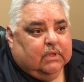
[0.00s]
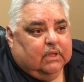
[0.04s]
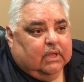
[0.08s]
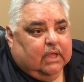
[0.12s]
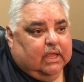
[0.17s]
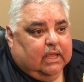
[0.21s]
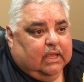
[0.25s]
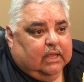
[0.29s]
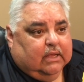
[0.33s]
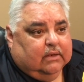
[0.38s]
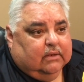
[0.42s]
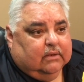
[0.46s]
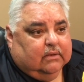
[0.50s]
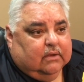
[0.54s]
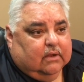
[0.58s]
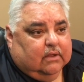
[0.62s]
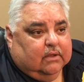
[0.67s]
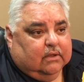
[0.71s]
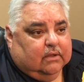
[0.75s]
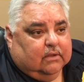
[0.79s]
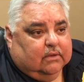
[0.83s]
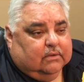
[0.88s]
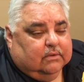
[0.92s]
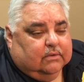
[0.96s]
and
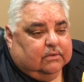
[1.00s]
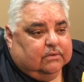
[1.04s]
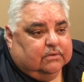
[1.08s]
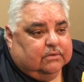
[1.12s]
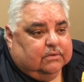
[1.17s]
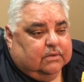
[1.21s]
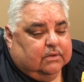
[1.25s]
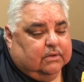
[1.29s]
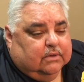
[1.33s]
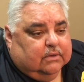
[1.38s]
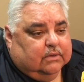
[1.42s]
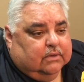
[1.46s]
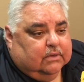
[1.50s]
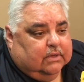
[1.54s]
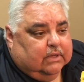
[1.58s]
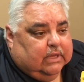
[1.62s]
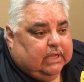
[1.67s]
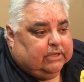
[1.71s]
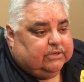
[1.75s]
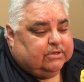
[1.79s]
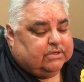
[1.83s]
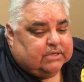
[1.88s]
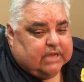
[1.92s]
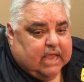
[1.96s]

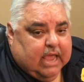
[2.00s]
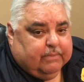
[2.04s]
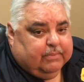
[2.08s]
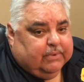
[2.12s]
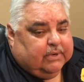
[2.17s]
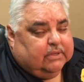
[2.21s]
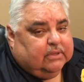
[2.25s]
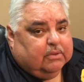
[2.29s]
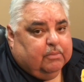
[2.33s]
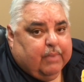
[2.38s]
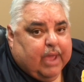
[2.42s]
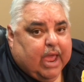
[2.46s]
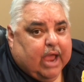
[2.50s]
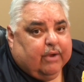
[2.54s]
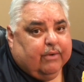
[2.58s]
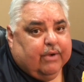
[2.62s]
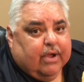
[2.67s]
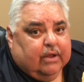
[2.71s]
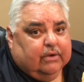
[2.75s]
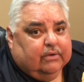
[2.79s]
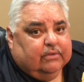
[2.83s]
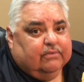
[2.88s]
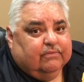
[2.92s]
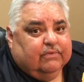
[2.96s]
it just happened in the
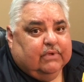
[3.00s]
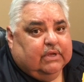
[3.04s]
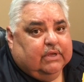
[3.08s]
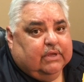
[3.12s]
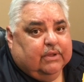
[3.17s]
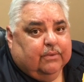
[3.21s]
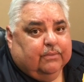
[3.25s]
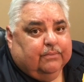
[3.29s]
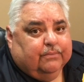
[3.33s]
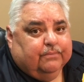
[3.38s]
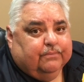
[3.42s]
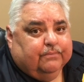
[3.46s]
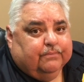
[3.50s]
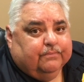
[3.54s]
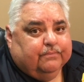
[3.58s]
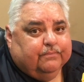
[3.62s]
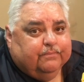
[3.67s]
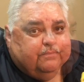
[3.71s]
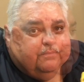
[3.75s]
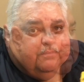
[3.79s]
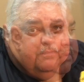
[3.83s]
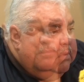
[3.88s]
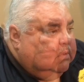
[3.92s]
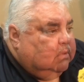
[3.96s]
background of the video.
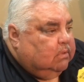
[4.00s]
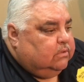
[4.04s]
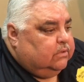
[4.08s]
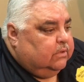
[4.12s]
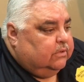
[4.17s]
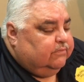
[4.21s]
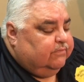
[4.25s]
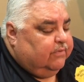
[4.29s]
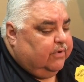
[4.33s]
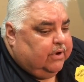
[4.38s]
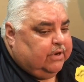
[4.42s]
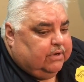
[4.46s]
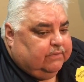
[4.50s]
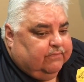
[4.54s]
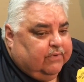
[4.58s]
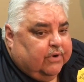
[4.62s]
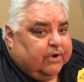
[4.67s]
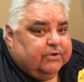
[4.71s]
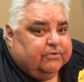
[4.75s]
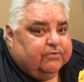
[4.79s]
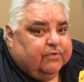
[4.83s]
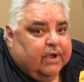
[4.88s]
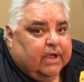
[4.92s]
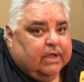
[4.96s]
So it's very,
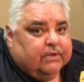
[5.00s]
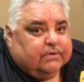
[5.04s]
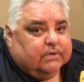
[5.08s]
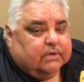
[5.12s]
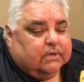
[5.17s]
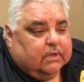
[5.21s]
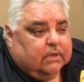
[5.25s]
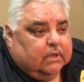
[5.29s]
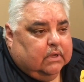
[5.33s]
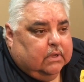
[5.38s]
very tragic.